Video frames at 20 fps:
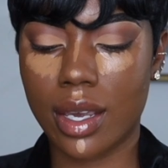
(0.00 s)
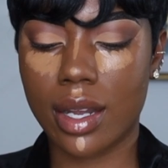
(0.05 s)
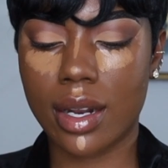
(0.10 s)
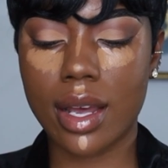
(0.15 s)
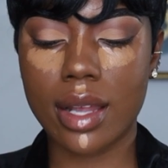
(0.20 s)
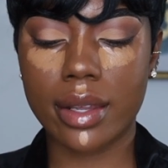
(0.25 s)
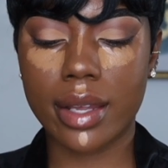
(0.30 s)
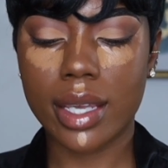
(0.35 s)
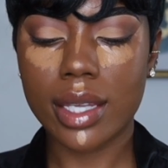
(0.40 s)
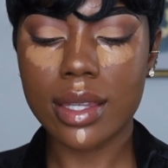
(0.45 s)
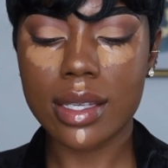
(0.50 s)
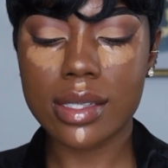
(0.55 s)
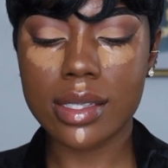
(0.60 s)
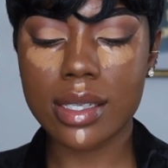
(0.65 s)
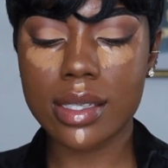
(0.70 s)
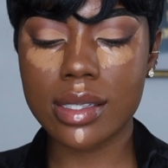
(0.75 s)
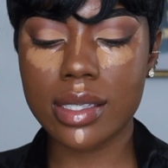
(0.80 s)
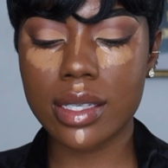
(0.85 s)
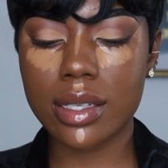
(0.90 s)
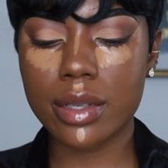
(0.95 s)
And I like this
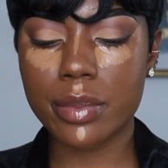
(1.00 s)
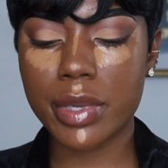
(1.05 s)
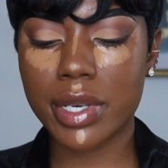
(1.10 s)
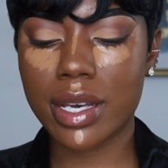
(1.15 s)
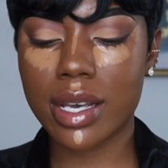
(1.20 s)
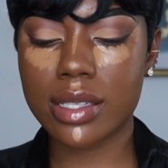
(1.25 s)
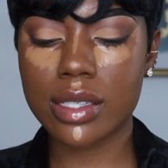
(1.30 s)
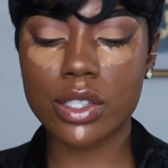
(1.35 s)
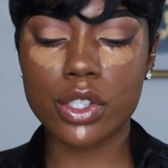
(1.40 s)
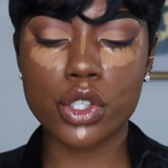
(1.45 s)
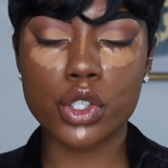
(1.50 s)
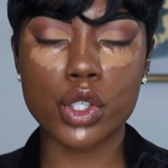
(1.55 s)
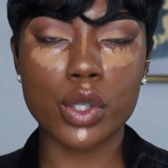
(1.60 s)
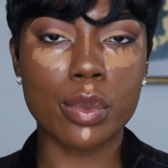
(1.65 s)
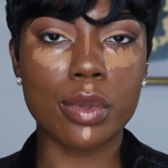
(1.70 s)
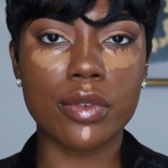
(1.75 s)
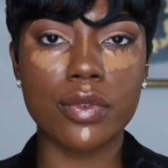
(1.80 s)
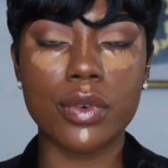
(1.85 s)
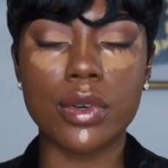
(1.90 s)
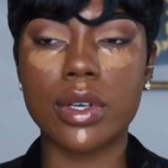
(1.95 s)
concealer because it's
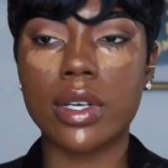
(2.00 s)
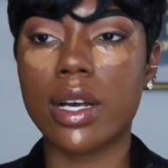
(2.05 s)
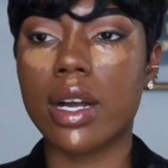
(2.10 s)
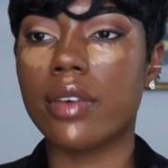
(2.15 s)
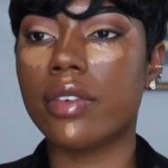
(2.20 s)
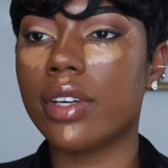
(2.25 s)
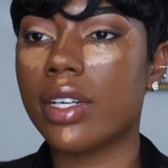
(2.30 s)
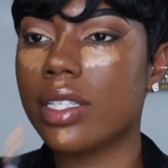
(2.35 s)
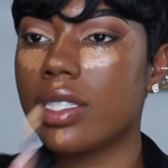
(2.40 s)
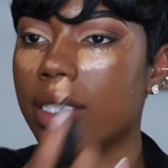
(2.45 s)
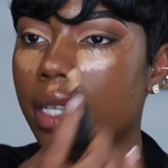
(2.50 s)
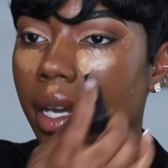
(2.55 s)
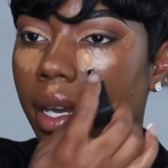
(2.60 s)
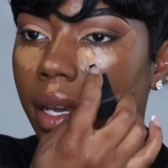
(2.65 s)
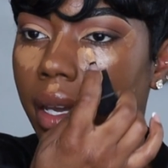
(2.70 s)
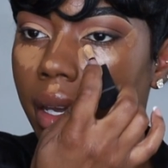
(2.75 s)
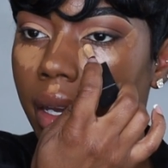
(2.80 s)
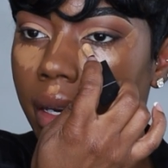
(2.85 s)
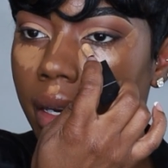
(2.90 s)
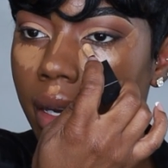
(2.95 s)
super full coverage,
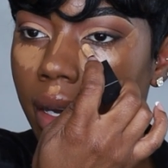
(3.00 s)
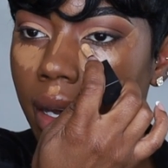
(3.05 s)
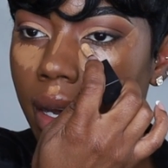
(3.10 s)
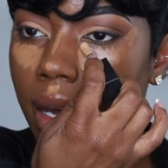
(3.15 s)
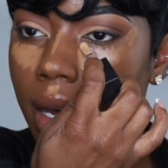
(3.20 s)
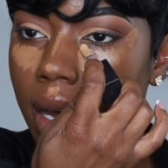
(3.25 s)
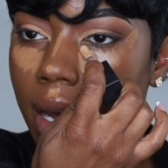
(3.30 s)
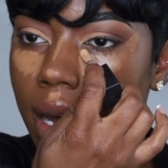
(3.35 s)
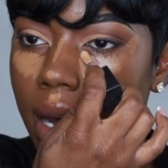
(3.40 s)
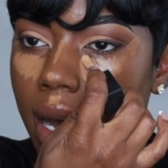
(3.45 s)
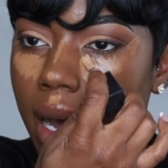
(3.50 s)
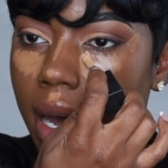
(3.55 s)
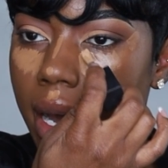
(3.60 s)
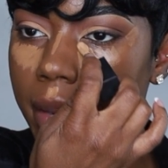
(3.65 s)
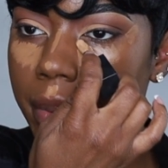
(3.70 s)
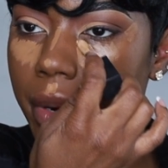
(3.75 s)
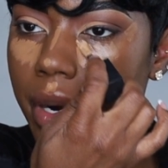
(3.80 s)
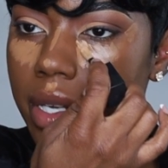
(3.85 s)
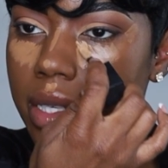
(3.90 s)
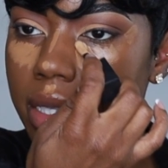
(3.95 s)
and I
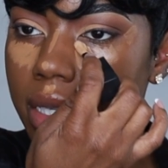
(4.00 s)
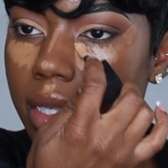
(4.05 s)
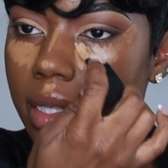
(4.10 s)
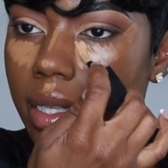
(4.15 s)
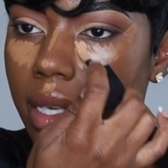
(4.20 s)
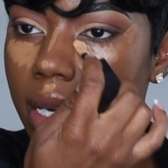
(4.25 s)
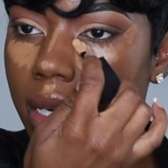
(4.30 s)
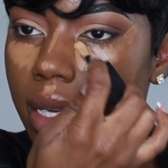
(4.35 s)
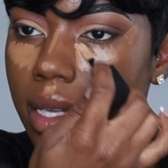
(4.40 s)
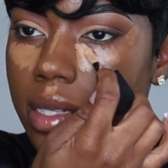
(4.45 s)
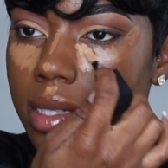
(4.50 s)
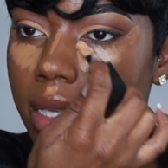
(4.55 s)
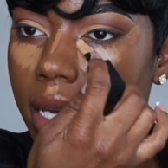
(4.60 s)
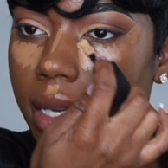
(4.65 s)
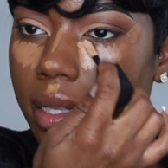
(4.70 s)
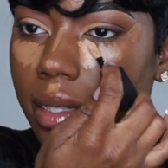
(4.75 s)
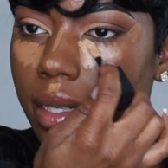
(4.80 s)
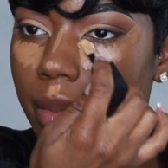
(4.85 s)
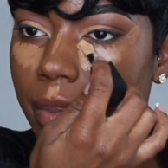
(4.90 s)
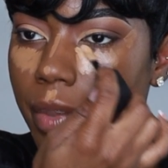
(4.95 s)
personally think it's
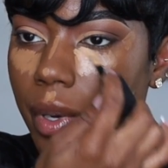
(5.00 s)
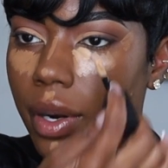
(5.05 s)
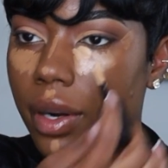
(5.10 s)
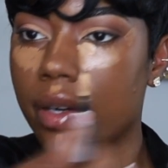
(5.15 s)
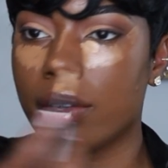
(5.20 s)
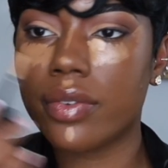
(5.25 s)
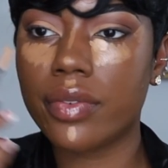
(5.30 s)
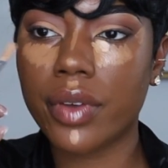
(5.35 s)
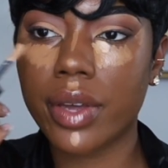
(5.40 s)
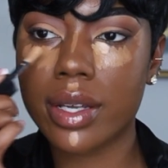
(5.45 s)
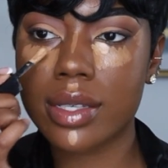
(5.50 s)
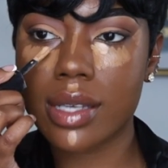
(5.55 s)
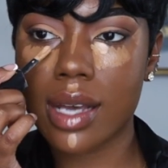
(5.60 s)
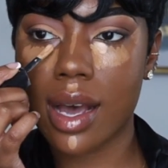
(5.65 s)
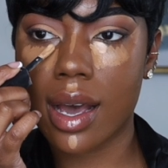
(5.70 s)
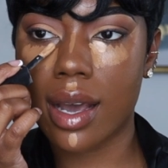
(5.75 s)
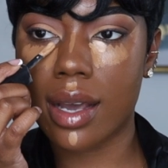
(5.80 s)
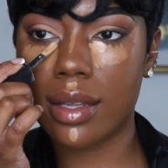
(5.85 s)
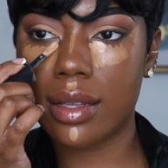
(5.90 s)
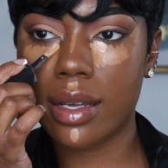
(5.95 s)
like the perfect
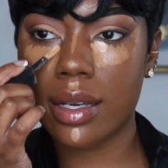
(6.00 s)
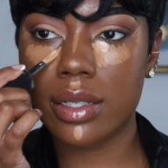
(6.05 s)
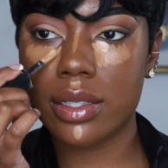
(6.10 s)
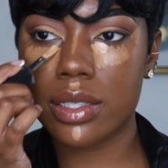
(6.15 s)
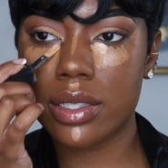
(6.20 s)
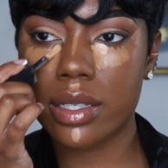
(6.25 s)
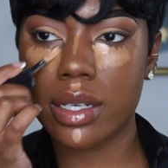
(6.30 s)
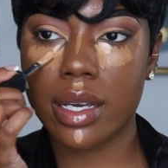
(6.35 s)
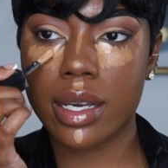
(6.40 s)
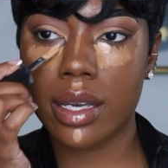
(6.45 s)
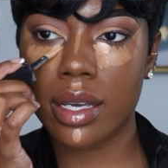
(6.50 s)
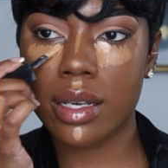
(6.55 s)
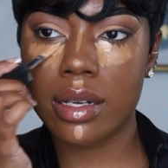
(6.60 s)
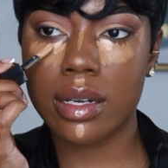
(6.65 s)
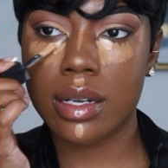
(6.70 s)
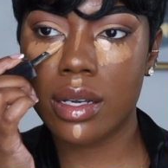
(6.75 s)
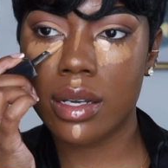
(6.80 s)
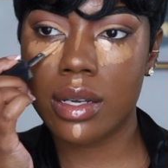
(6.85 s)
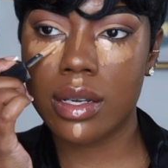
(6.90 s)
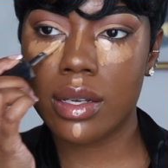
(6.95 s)
highlight shade.